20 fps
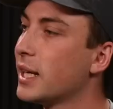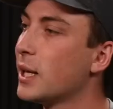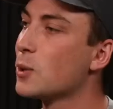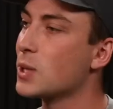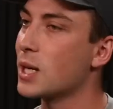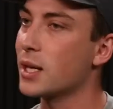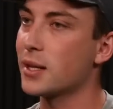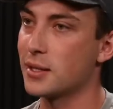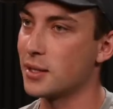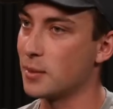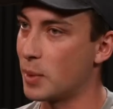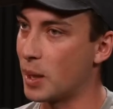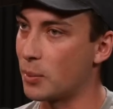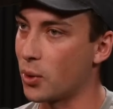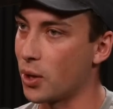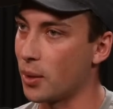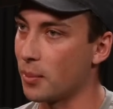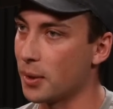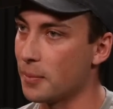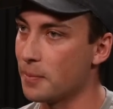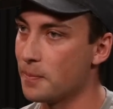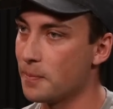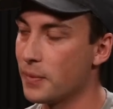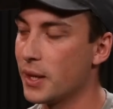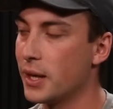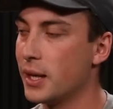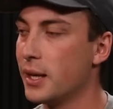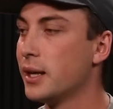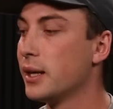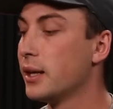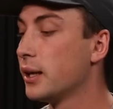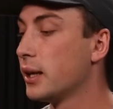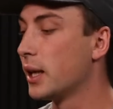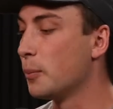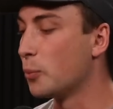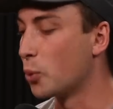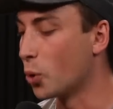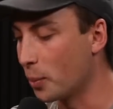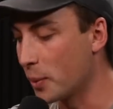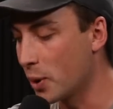He was like, this is a big problem. He
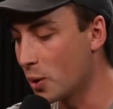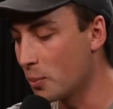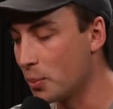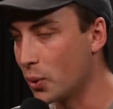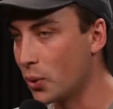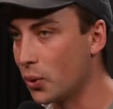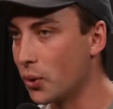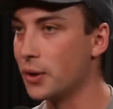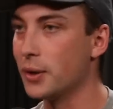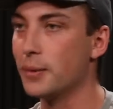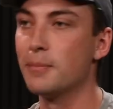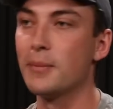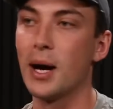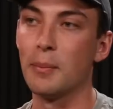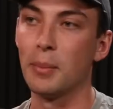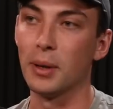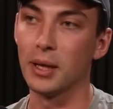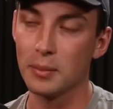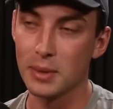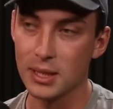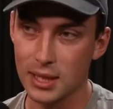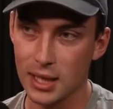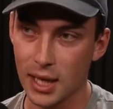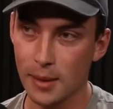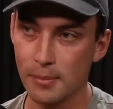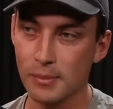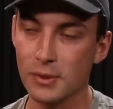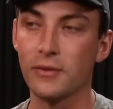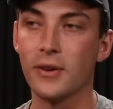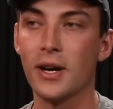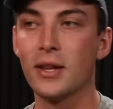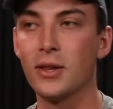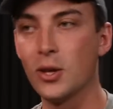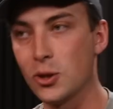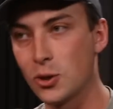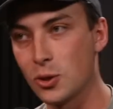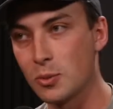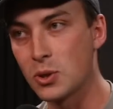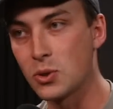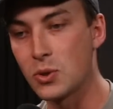brought me on board. I built him a team, defined
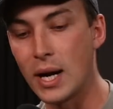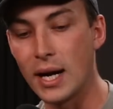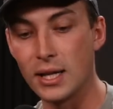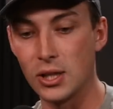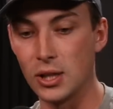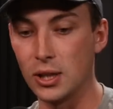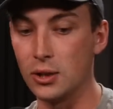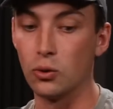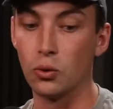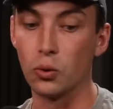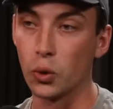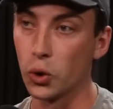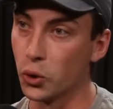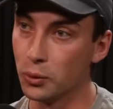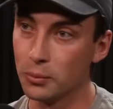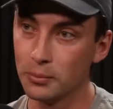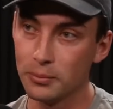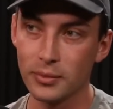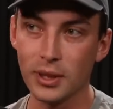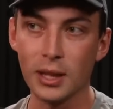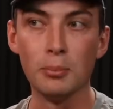the YouTube strategy, grew.